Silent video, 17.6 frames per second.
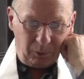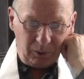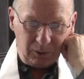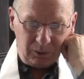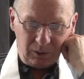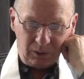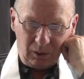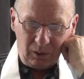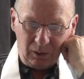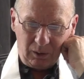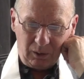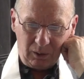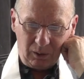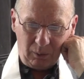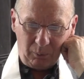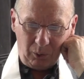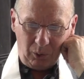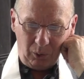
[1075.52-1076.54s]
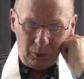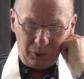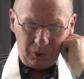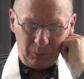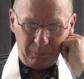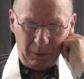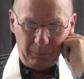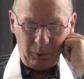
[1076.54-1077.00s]
But uh, there were
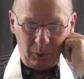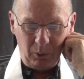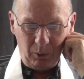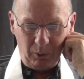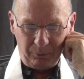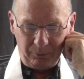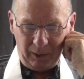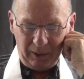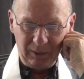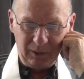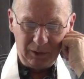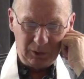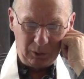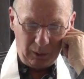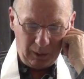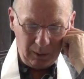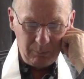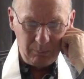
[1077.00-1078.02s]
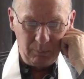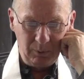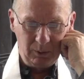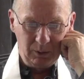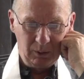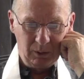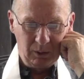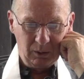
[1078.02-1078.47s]
also people who were friendly to
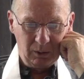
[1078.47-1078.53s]
him.